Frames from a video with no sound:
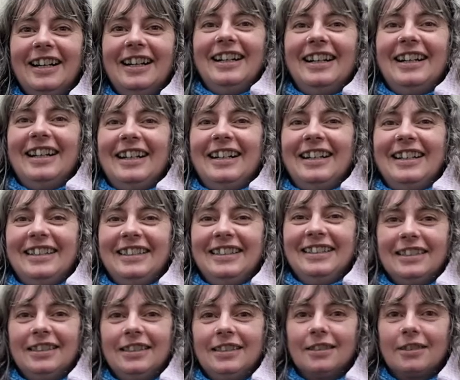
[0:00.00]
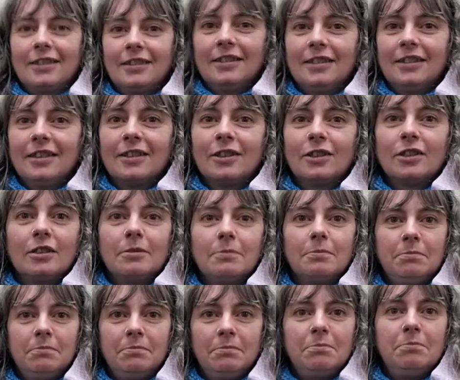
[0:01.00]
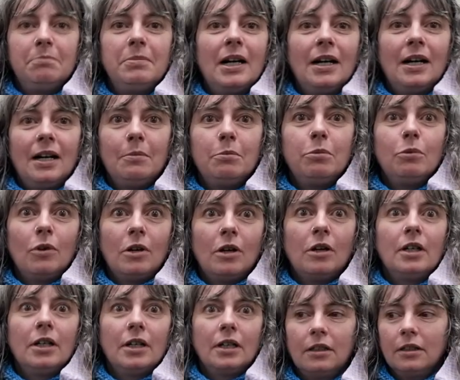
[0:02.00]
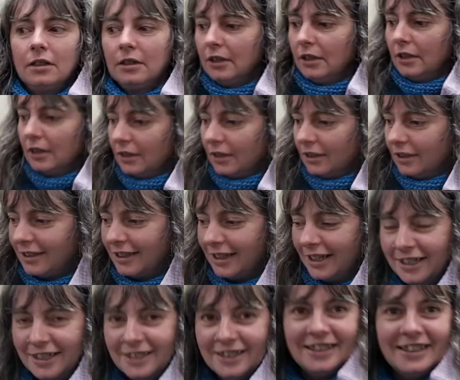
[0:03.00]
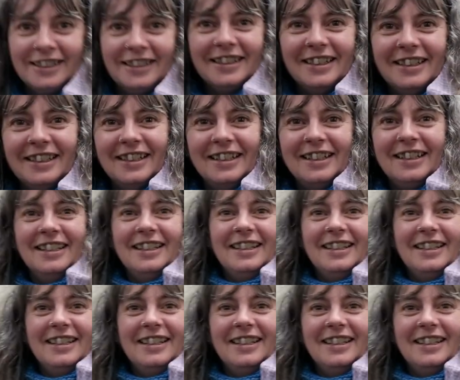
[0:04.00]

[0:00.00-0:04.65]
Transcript: Barb, Barb. I need a shawl pin. I need barbed wire. That's cute.